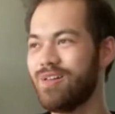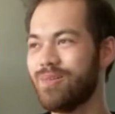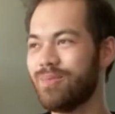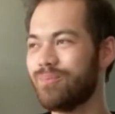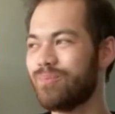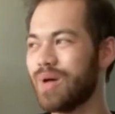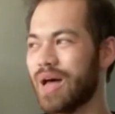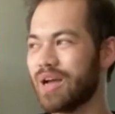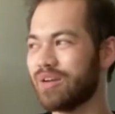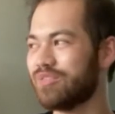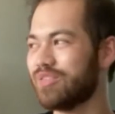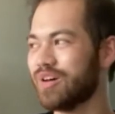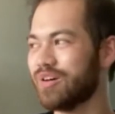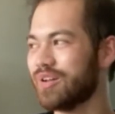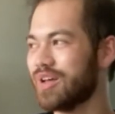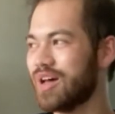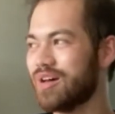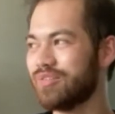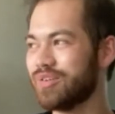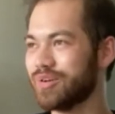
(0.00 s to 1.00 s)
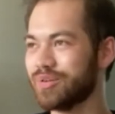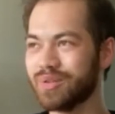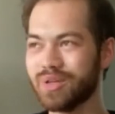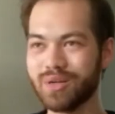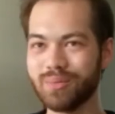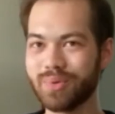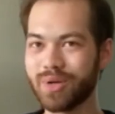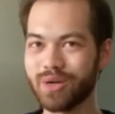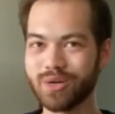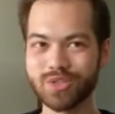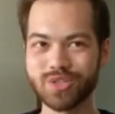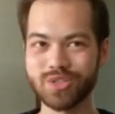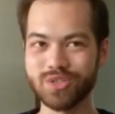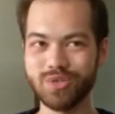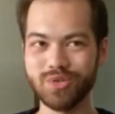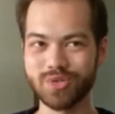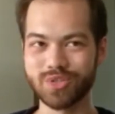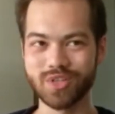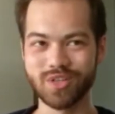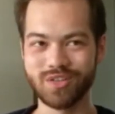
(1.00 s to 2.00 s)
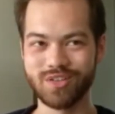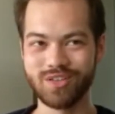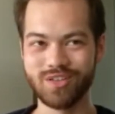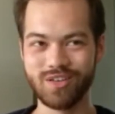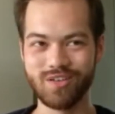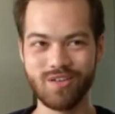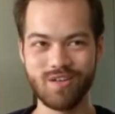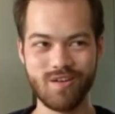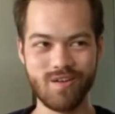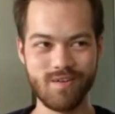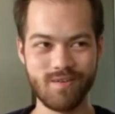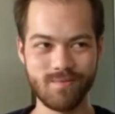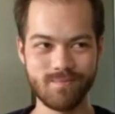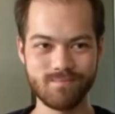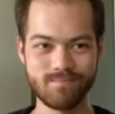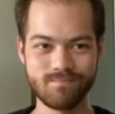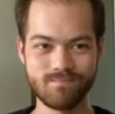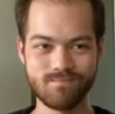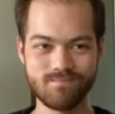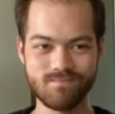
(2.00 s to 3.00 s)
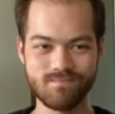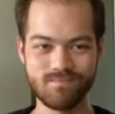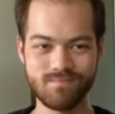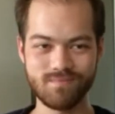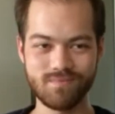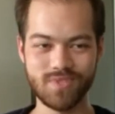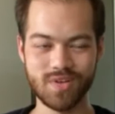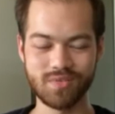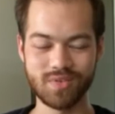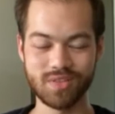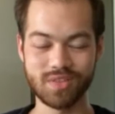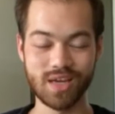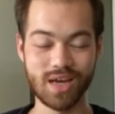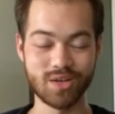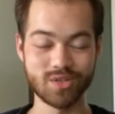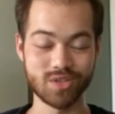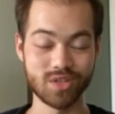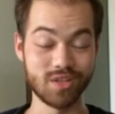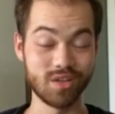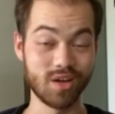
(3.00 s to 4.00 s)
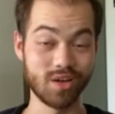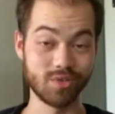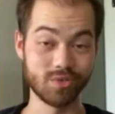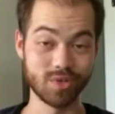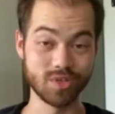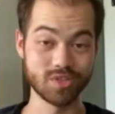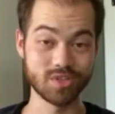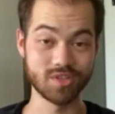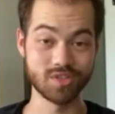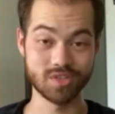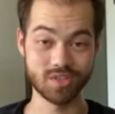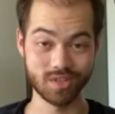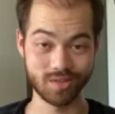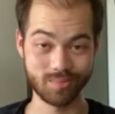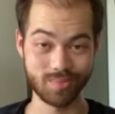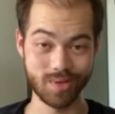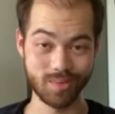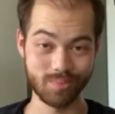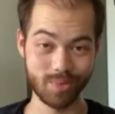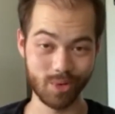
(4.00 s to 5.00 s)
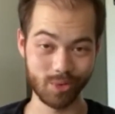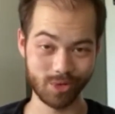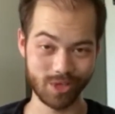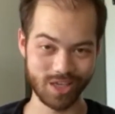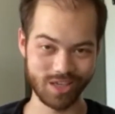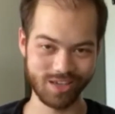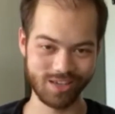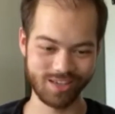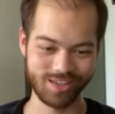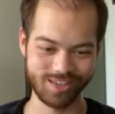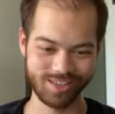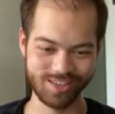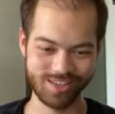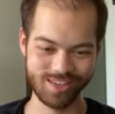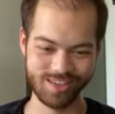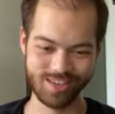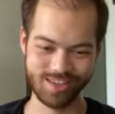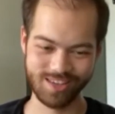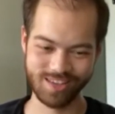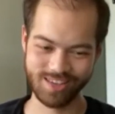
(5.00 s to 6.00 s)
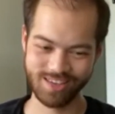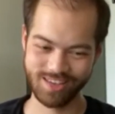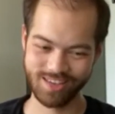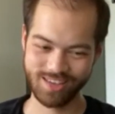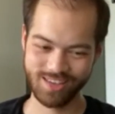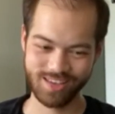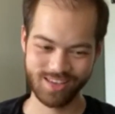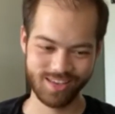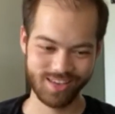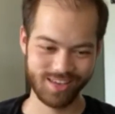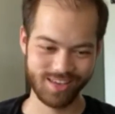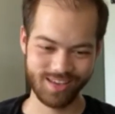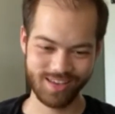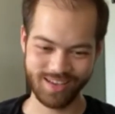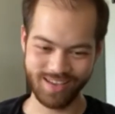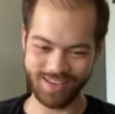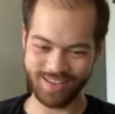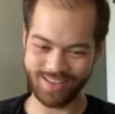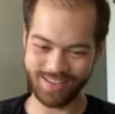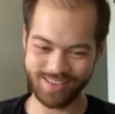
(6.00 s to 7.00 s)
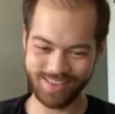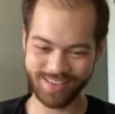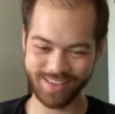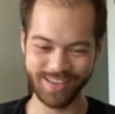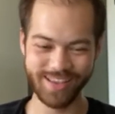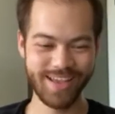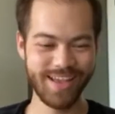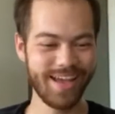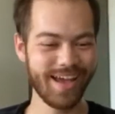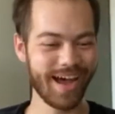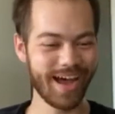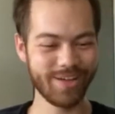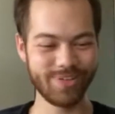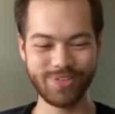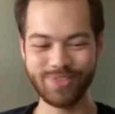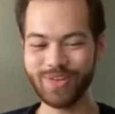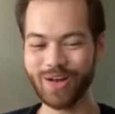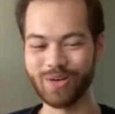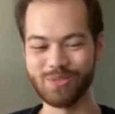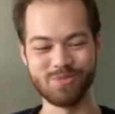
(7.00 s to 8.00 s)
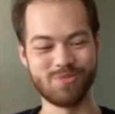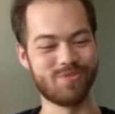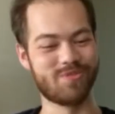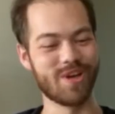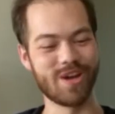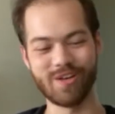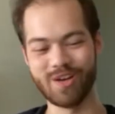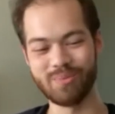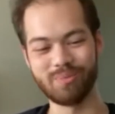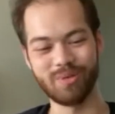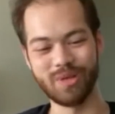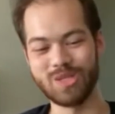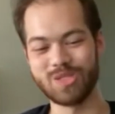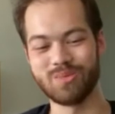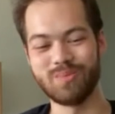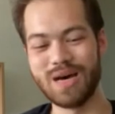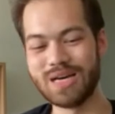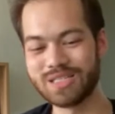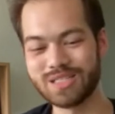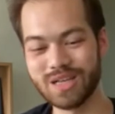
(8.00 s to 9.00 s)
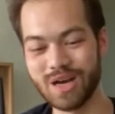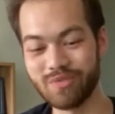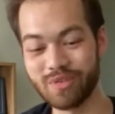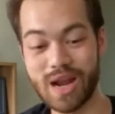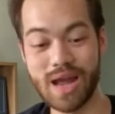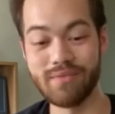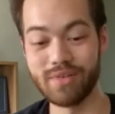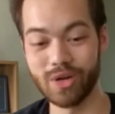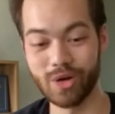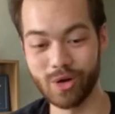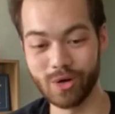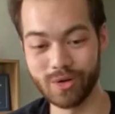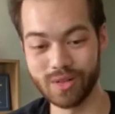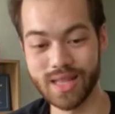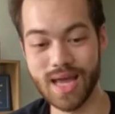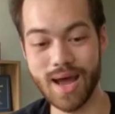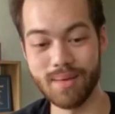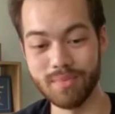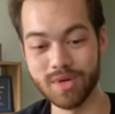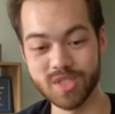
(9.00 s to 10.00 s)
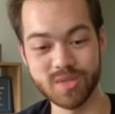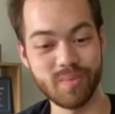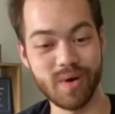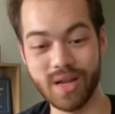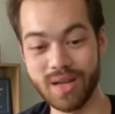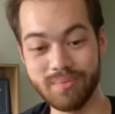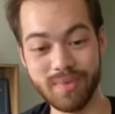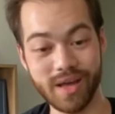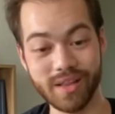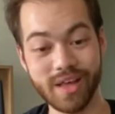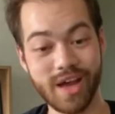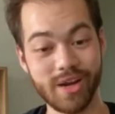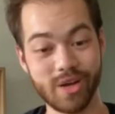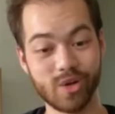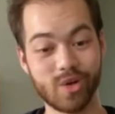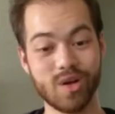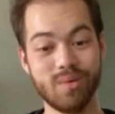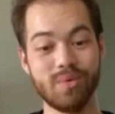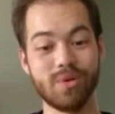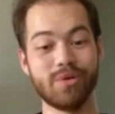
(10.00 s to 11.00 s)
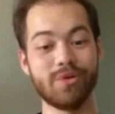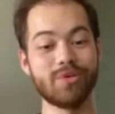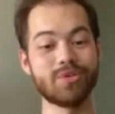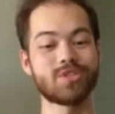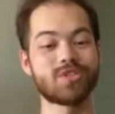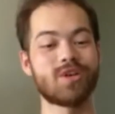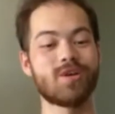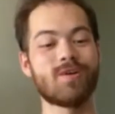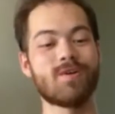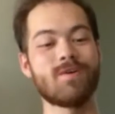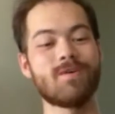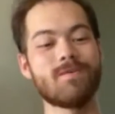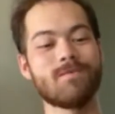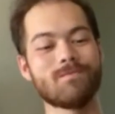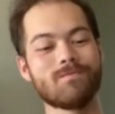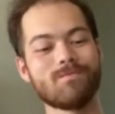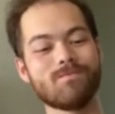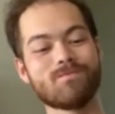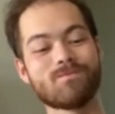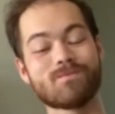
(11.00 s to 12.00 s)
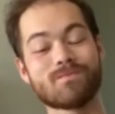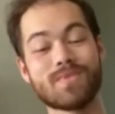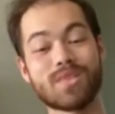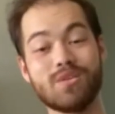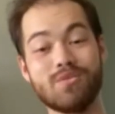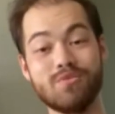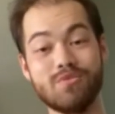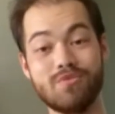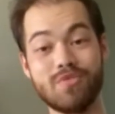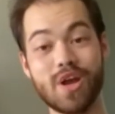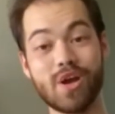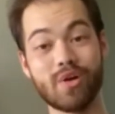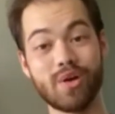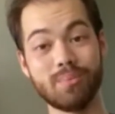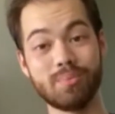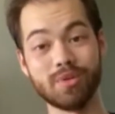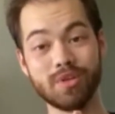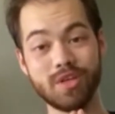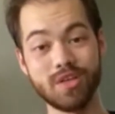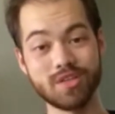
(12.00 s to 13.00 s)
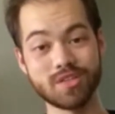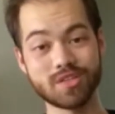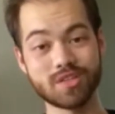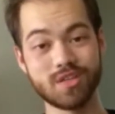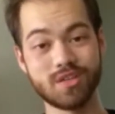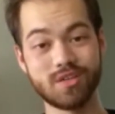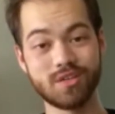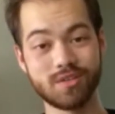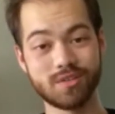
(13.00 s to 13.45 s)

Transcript: bag felt heavier than a pair of shoes. $50,000 in hundreds is a bit bulky. I felt very pleased with myself for having earned that much money by lying to criminals. Very pleased.